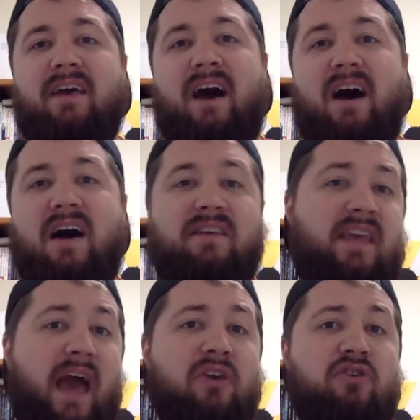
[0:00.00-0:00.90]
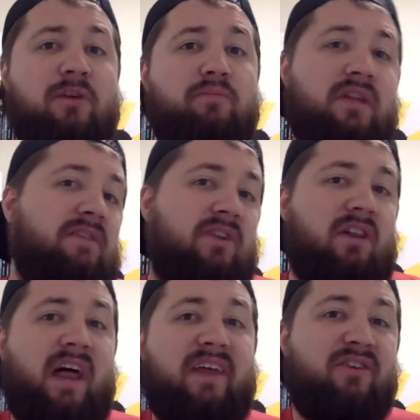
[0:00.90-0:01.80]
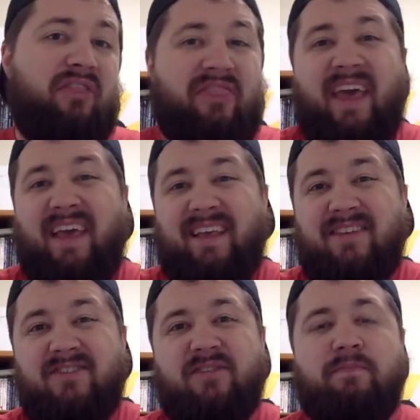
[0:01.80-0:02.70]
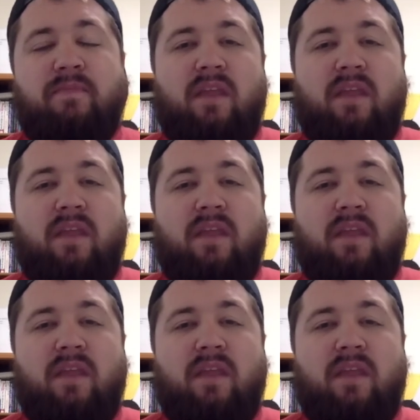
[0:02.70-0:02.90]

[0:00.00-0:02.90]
uh, yeah, you can believe in a lot of good things.